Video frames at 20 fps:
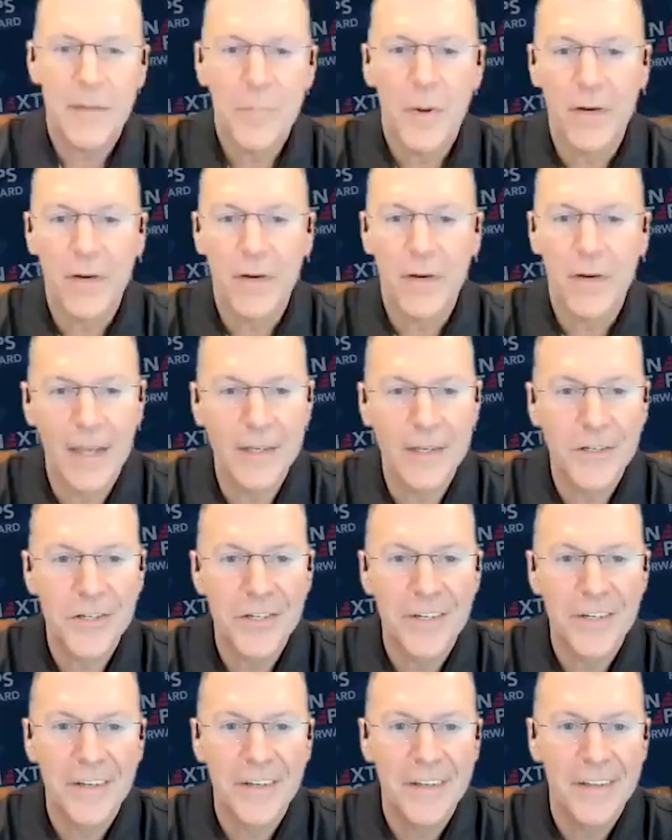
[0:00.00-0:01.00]
of the
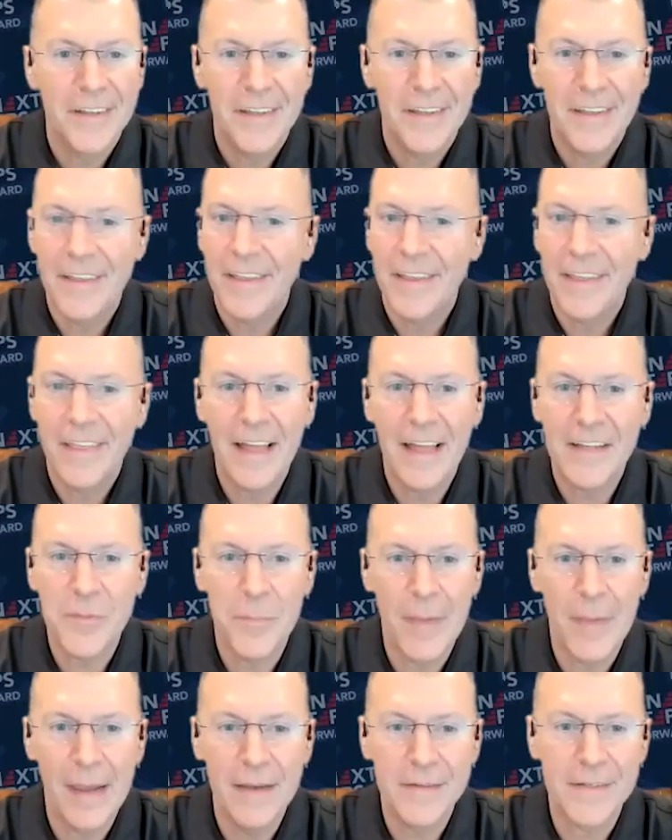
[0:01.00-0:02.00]
change. That's
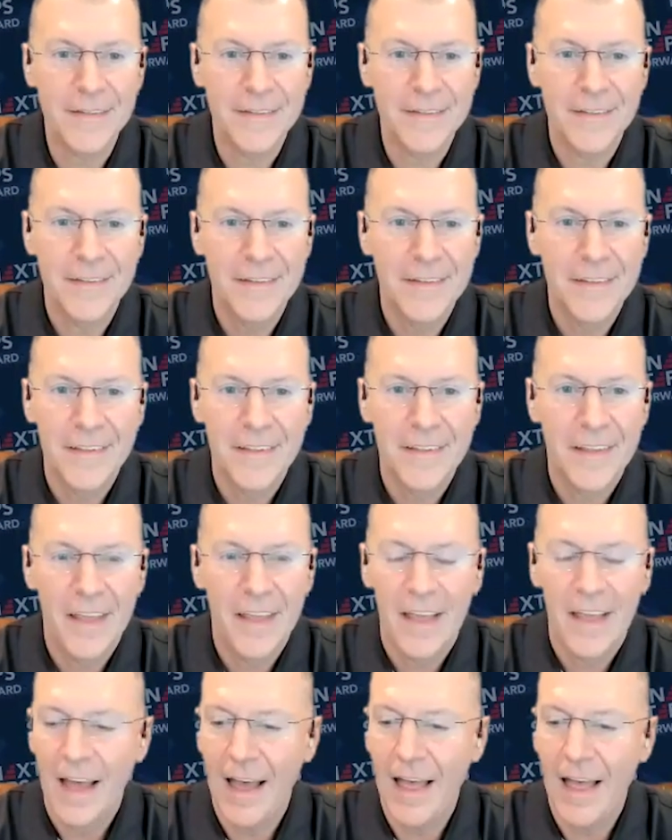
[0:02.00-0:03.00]
amazing.
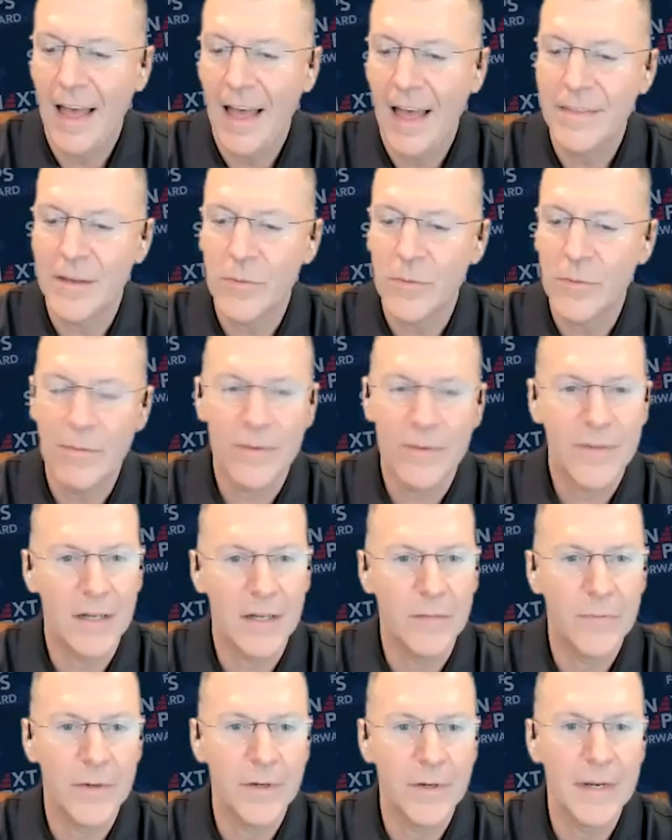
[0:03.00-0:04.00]
I think we have a
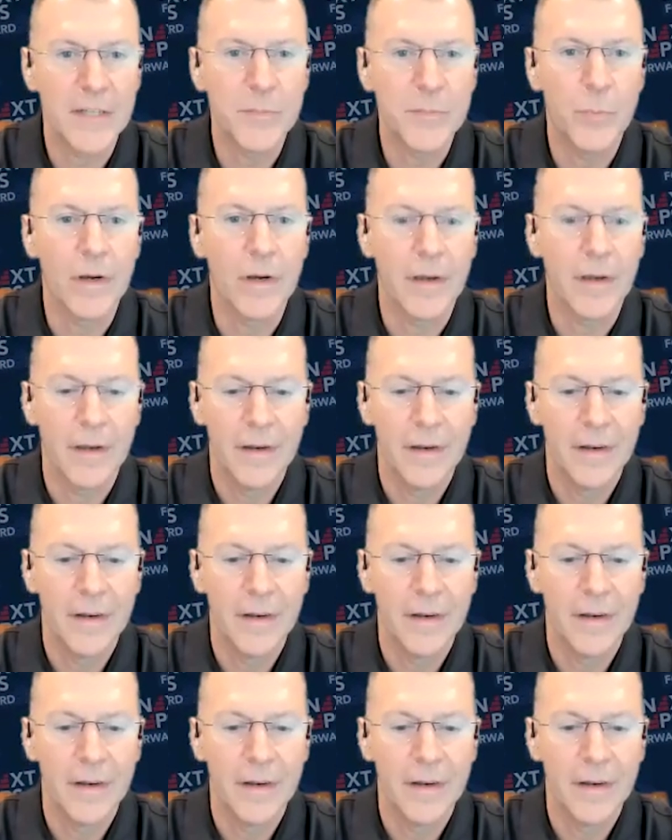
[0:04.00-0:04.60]
title for your next book.